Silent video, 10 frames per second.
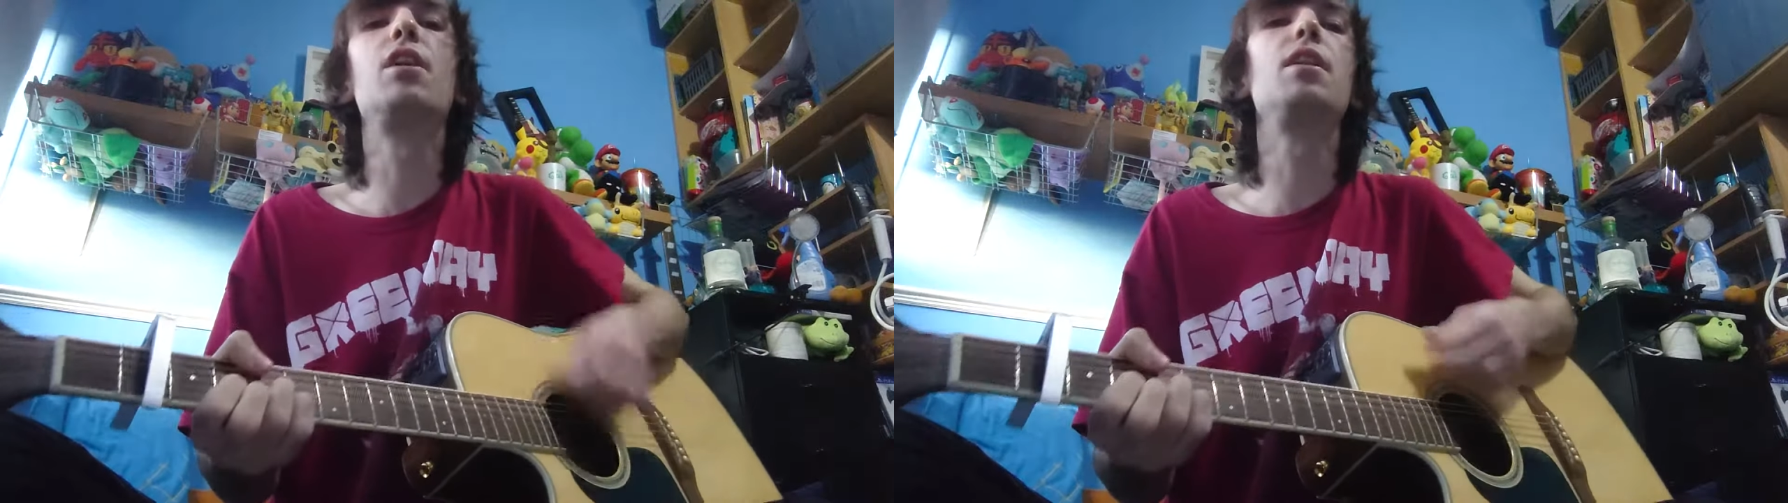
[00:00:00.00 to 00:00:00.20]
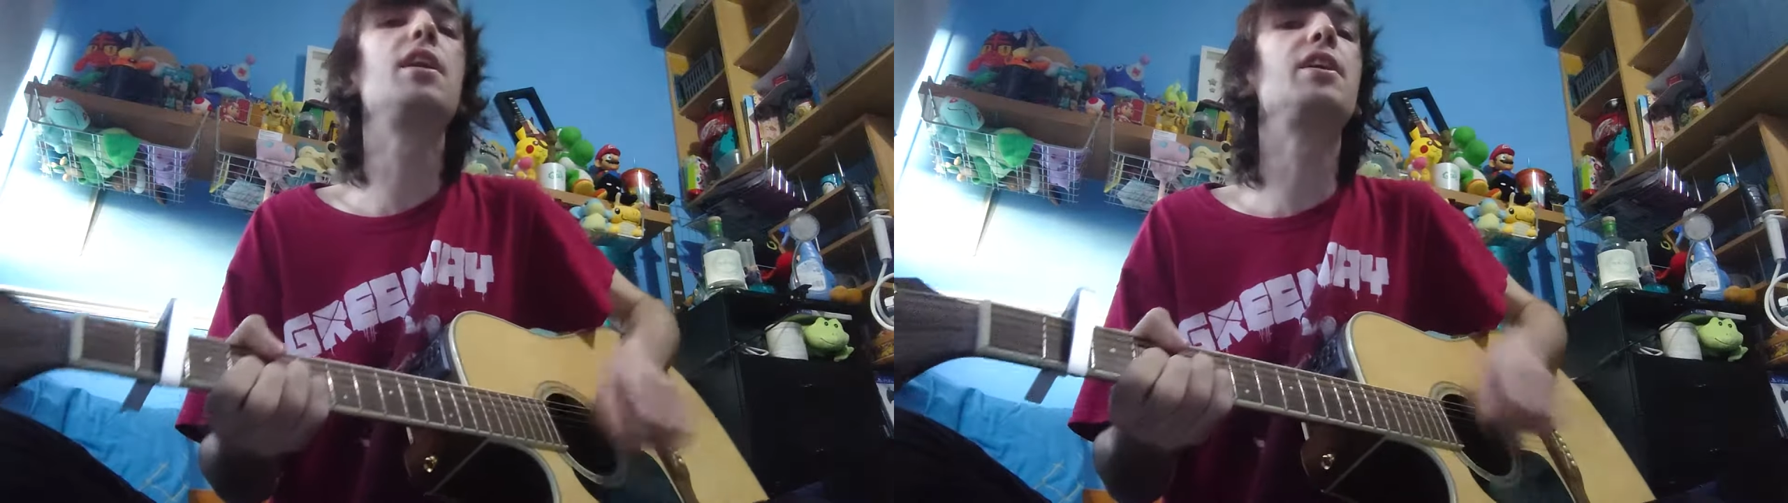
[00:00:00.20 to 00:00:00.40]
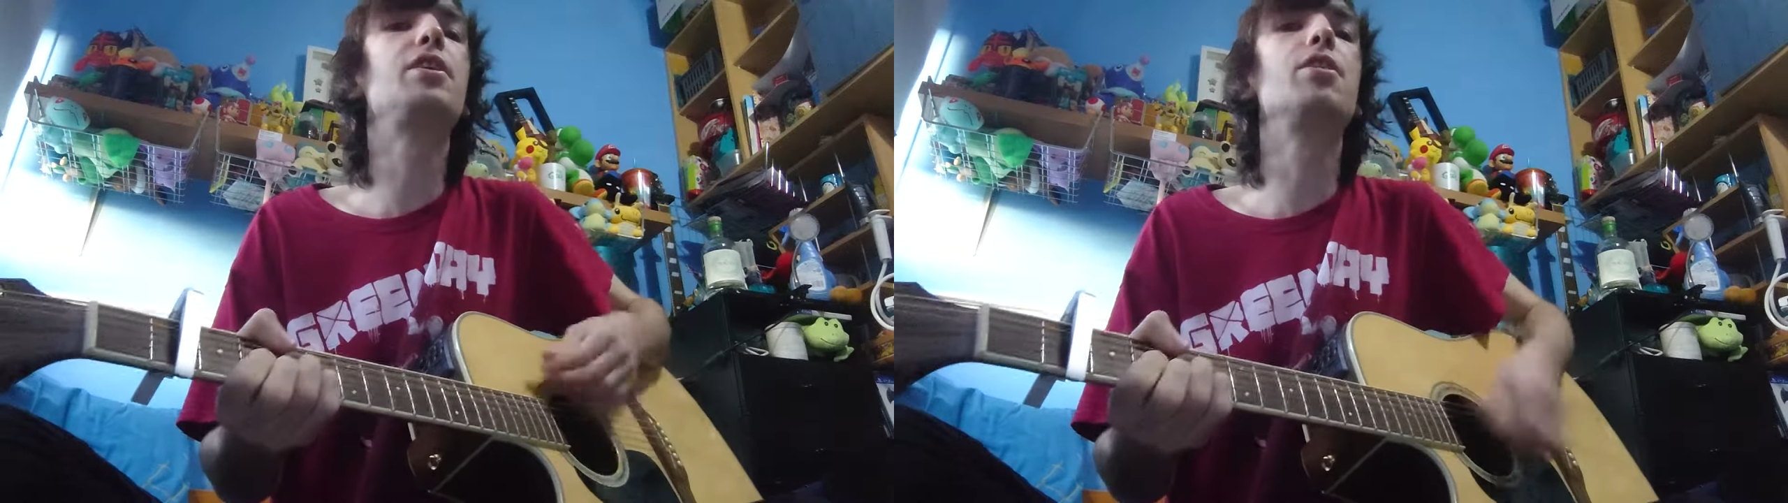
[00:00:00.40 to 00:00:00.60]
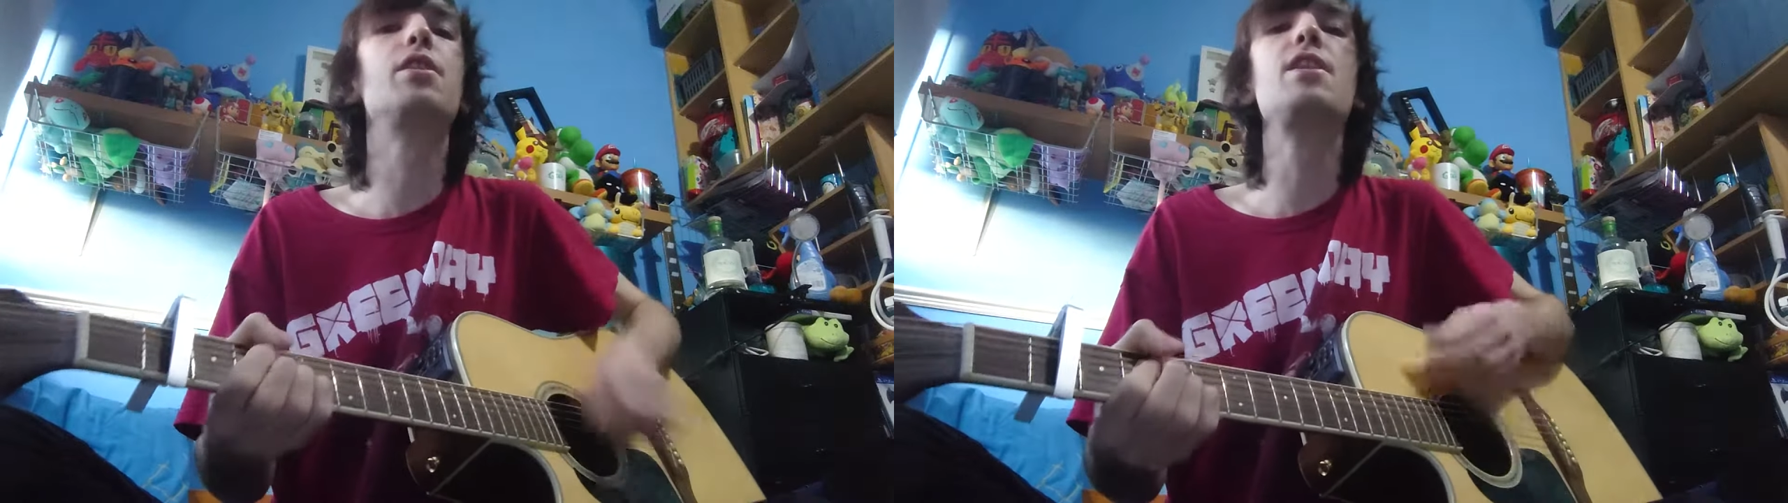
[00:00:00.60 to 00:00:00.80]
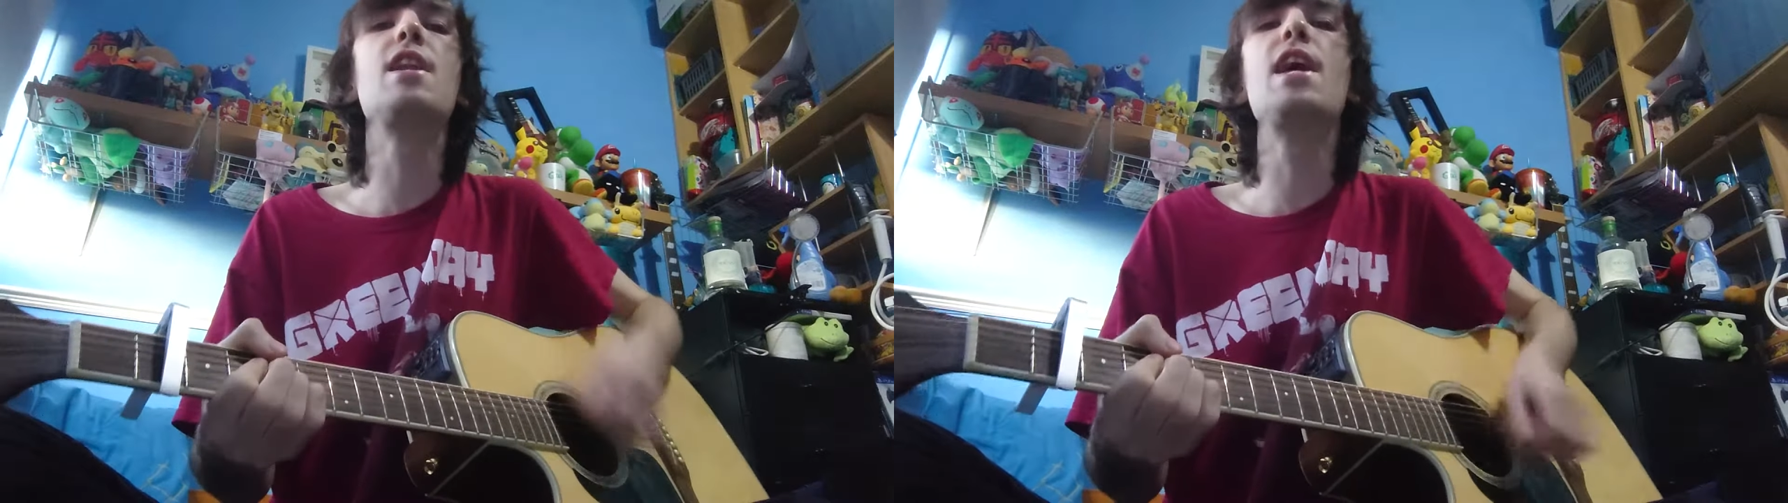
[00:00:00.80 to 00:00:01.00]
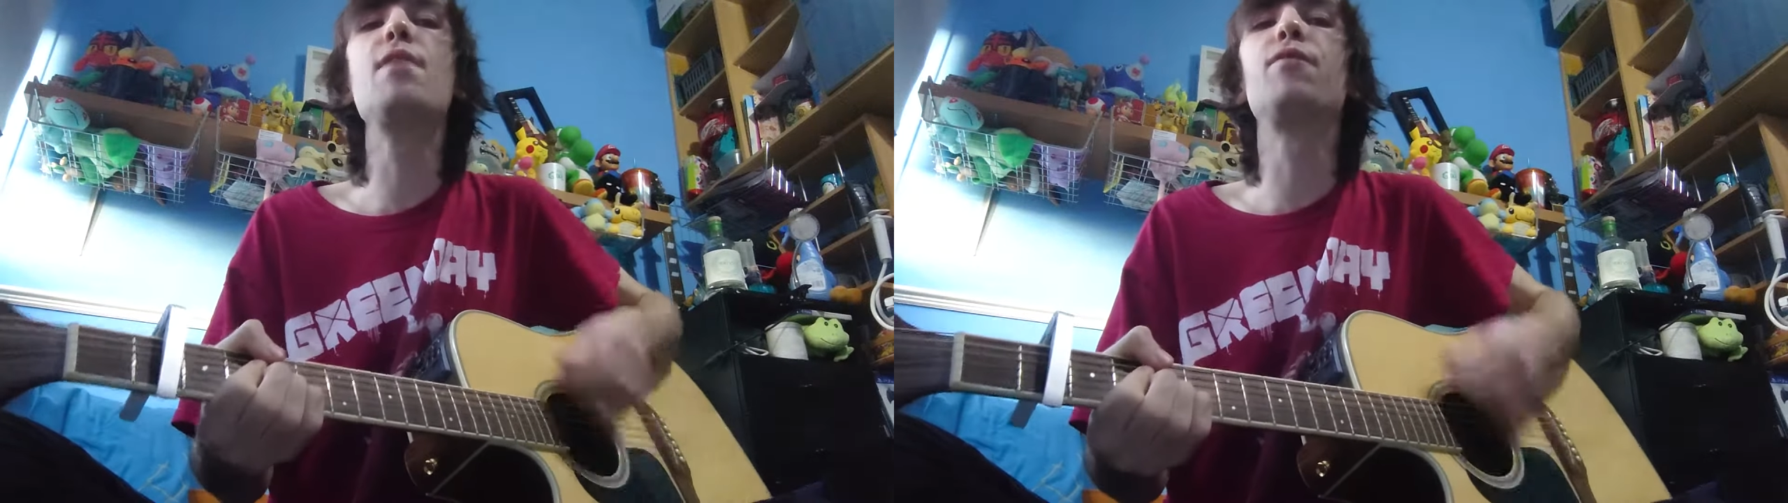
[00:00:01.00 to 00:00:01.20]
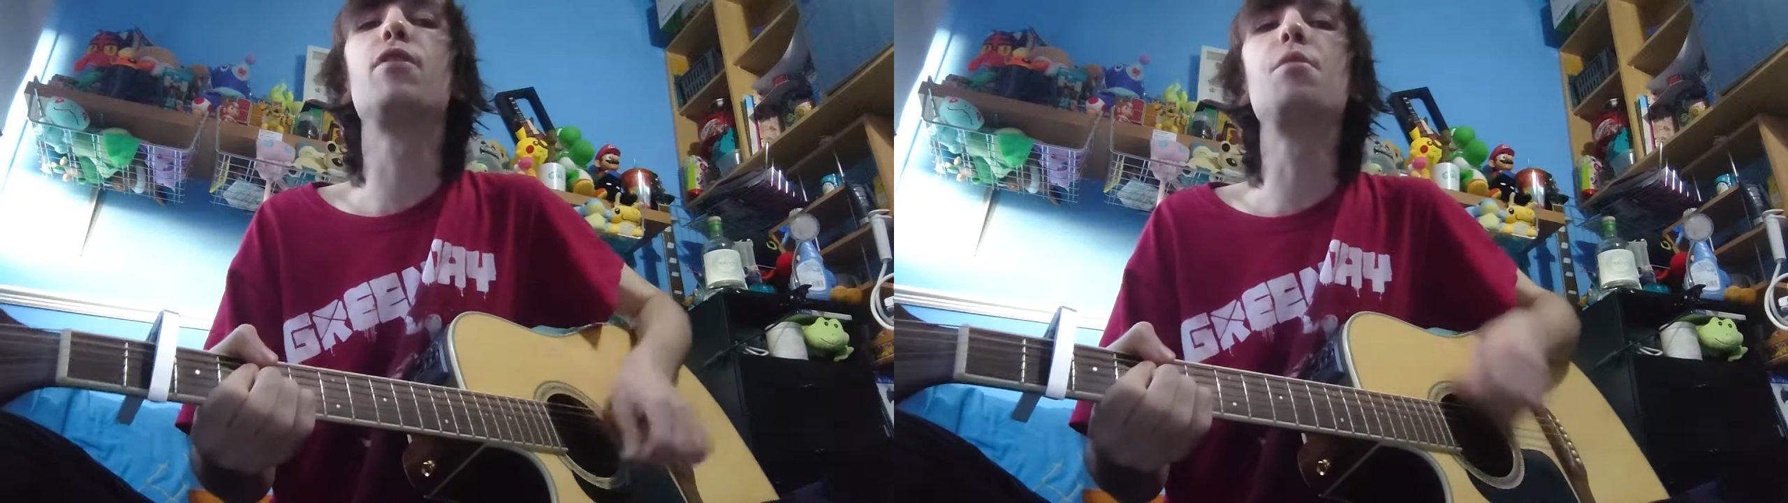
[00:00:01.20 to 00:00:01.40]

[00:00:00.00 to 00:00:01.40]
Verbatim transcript: calling your name